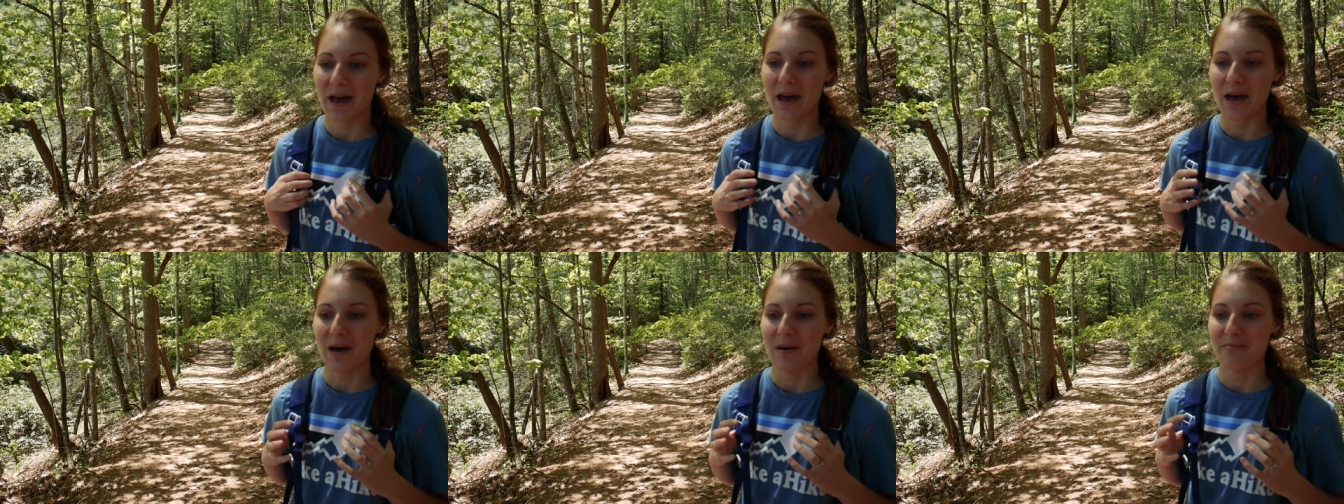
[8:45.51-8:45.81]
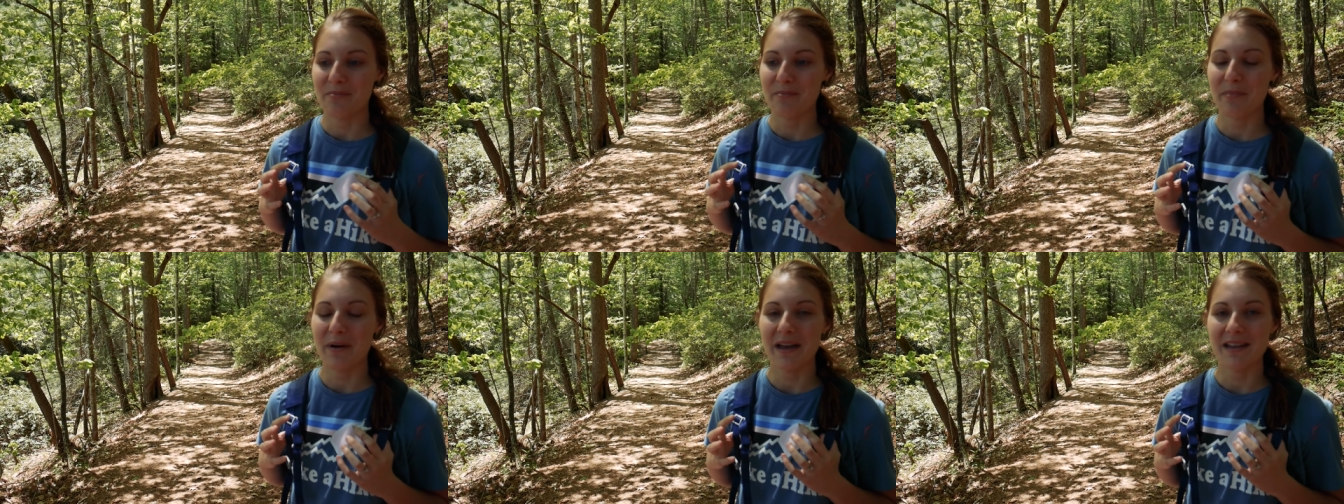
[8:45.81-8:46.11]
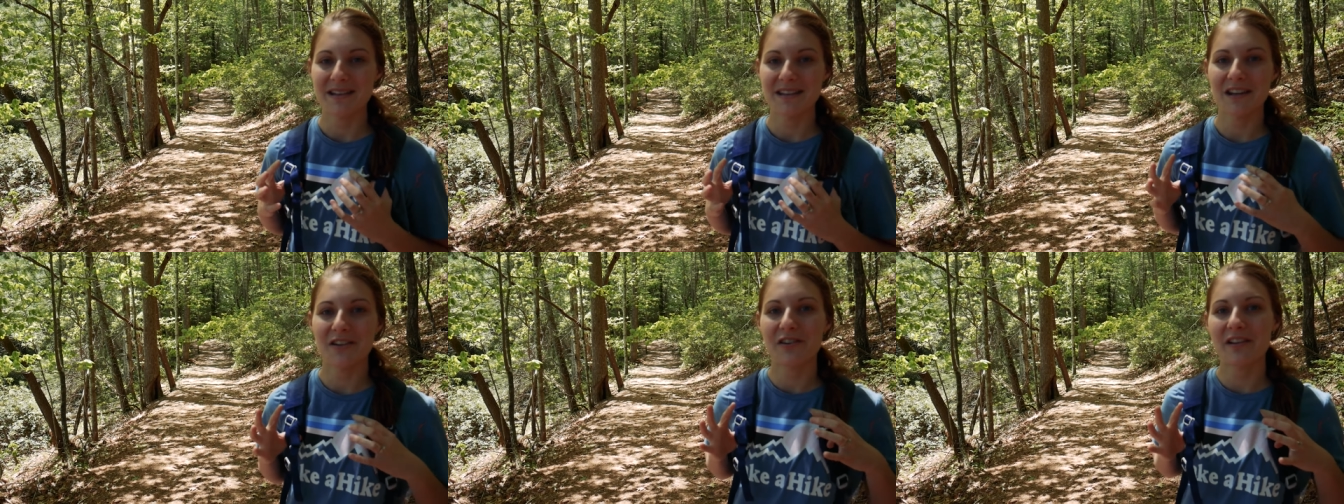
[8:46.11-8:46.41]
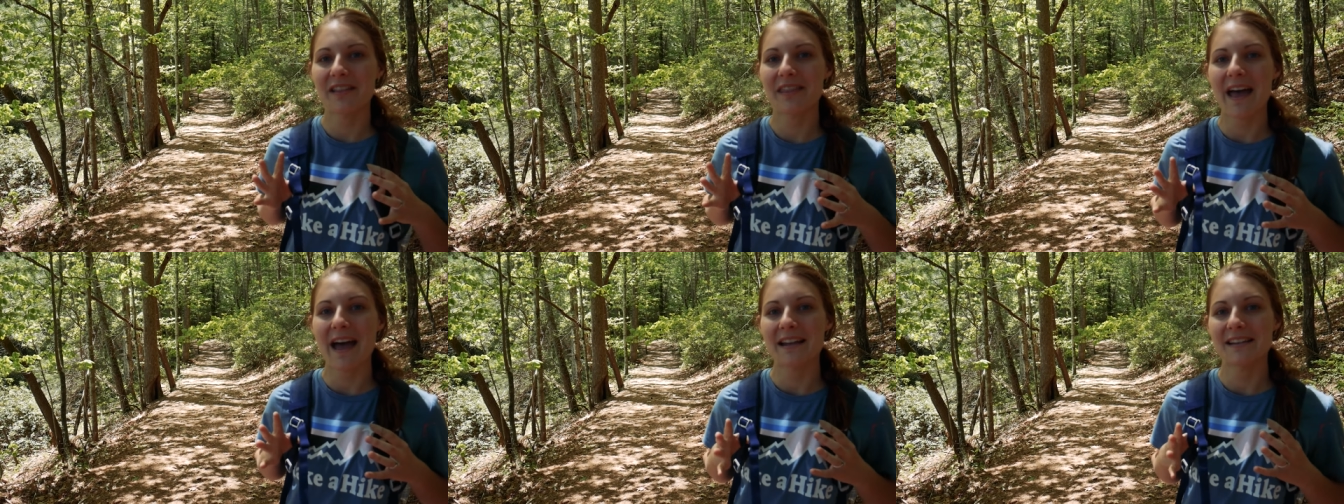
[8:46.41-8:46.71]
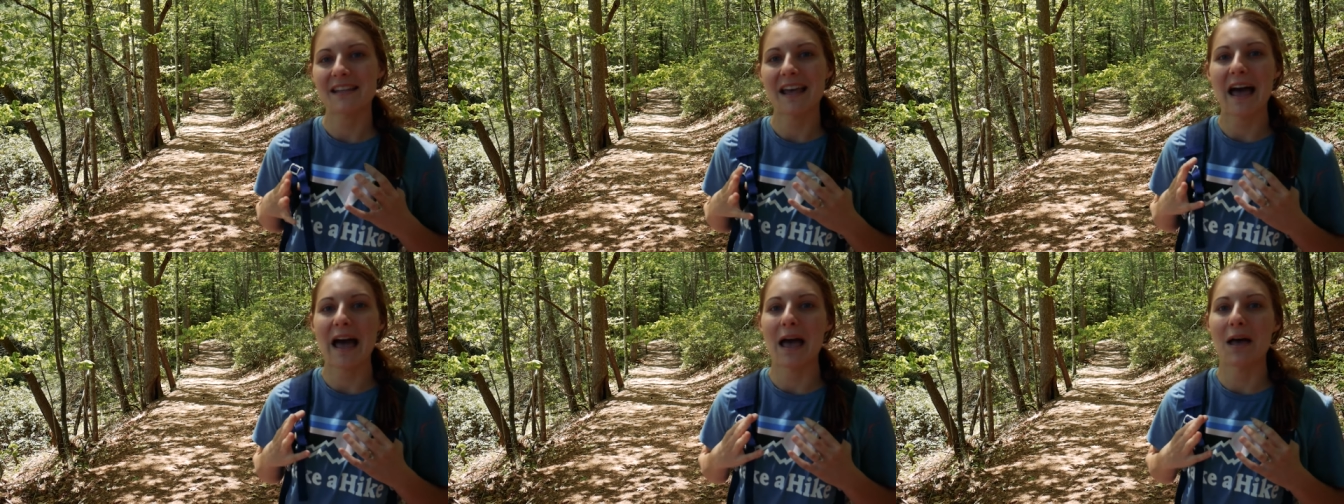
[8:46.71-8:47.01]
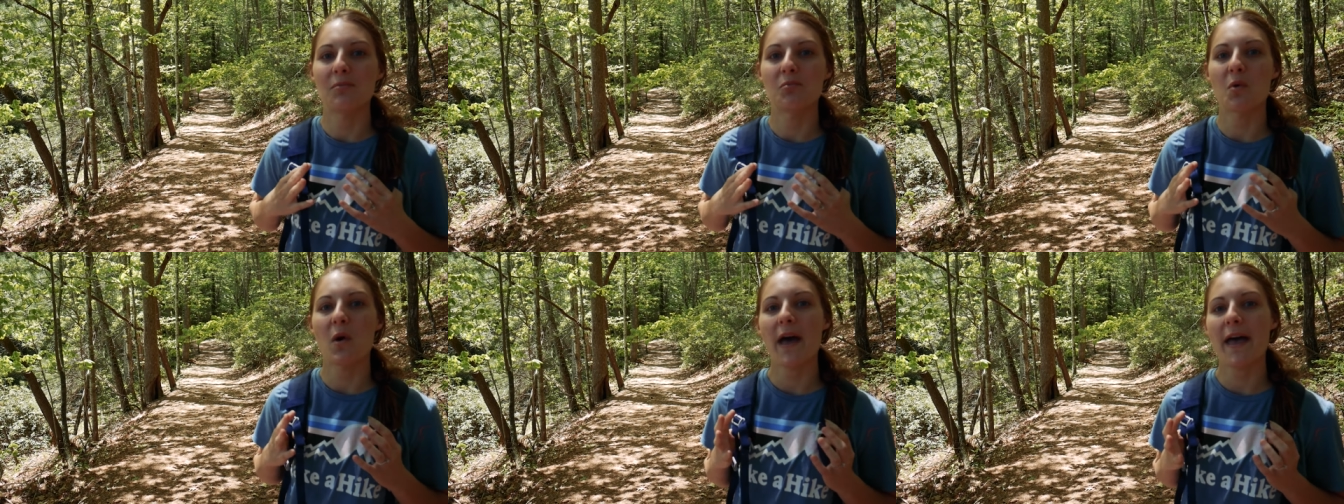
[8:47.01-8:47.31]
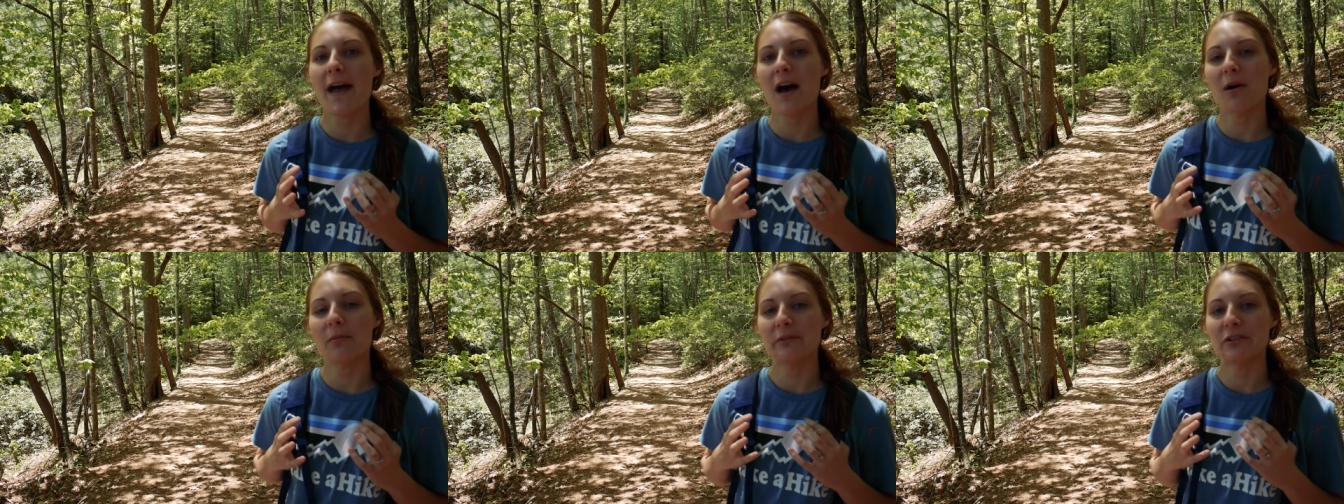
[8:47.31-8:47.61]
um, but during that time
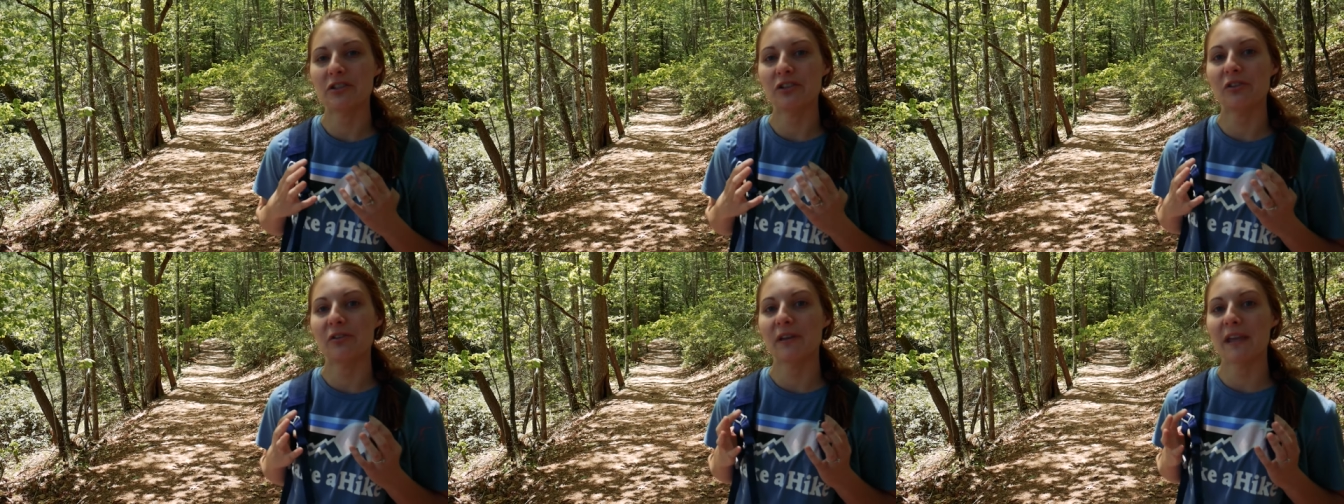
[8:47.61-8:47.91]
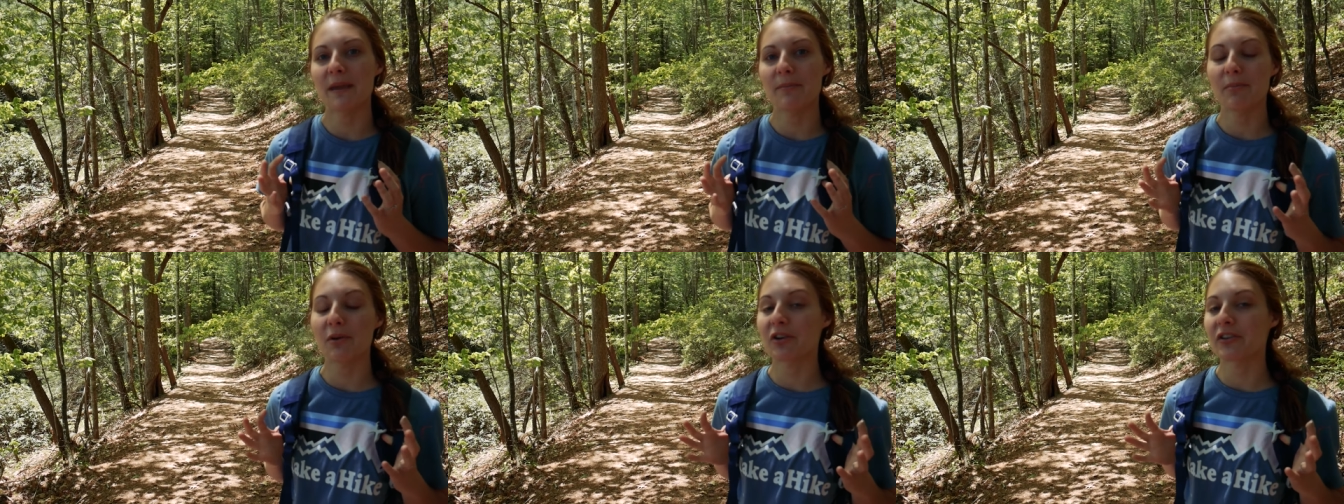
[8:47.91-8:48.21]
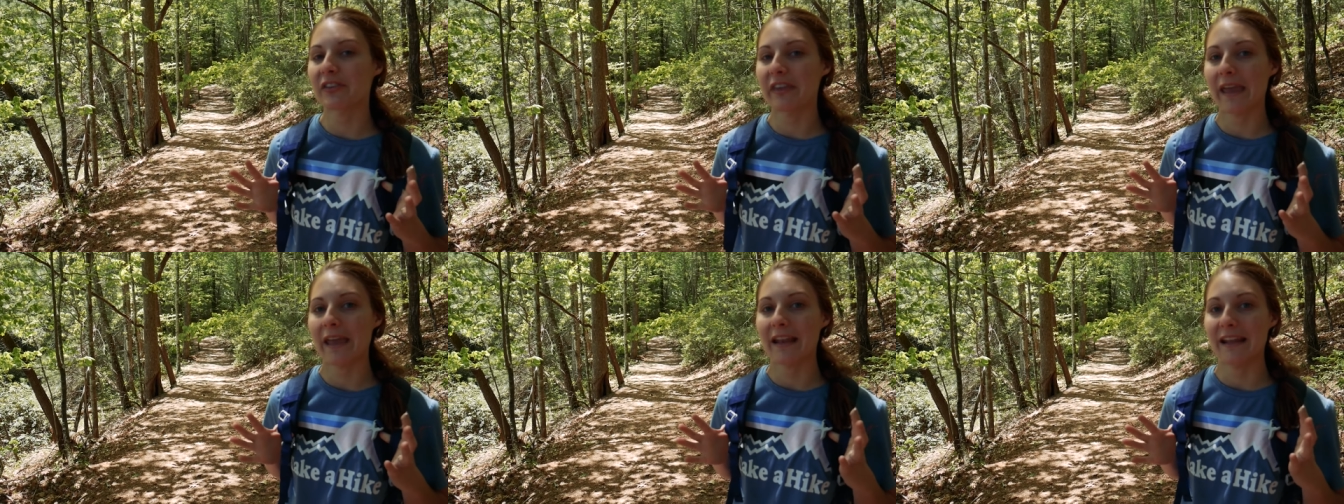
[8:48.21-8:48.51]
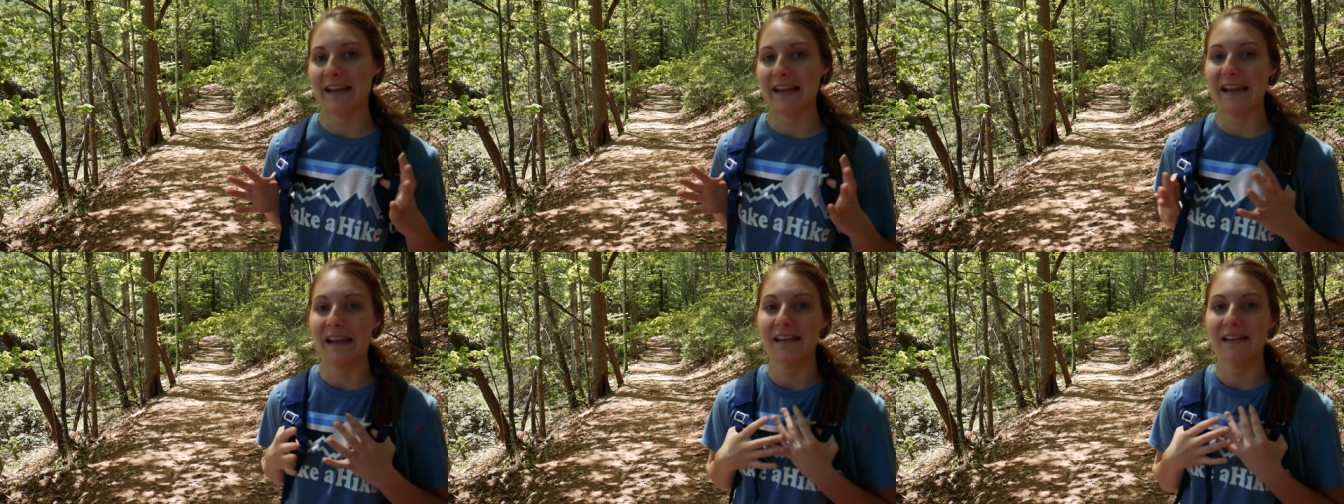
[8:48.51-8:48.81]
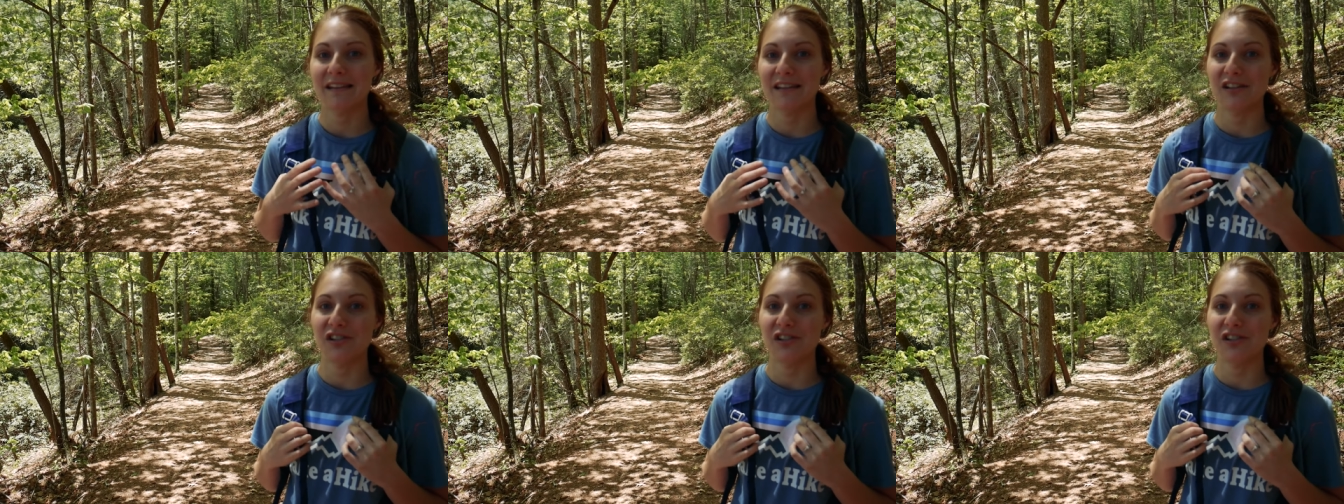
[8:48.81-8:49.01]
what helped you keep your sanity